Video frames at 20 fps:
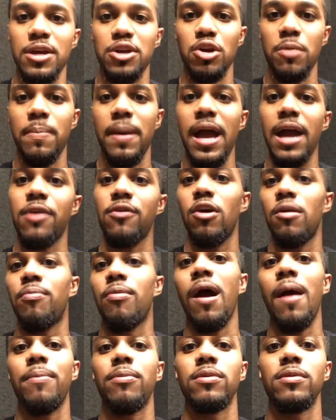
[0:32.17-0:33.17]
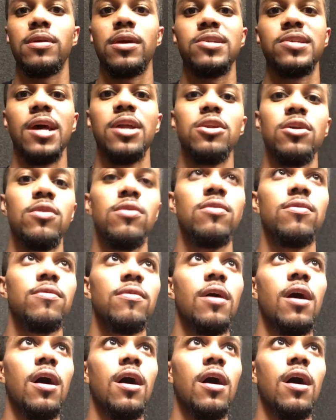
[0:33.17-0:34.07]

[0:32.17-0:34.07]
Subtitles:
make your back grow properly. Because I know